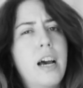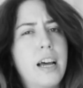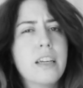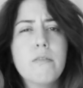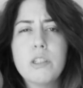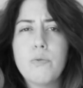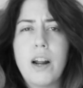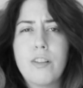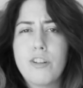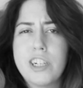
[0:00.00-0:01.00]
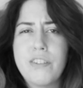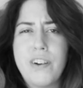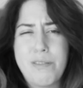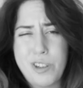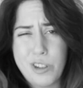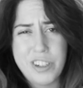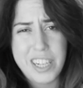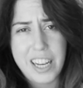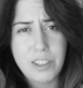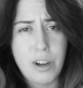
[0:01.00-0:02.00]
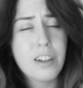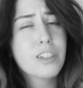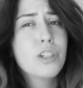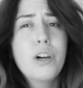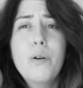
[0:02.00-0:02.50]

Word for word: I think it was around thirty-five to thirty-eight dollars,